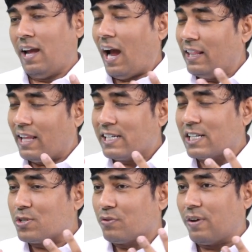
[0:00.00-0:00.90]
And that's
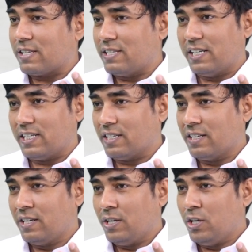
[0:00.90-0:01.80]
also fascinating,
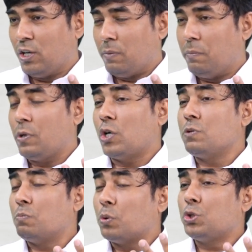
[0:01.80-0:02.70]

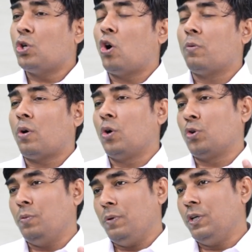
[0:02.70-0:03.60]
because most of
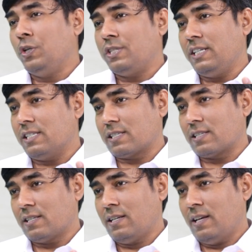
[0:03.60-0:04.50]
autoimmune
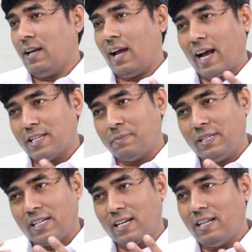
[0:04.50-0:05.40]
disease has
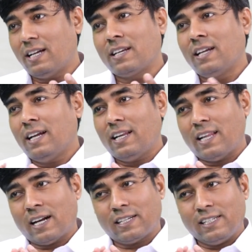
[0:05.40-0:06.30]
been declared
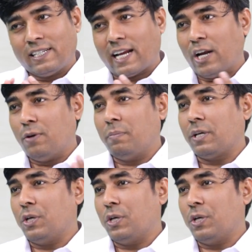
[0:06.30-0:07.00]
that it can be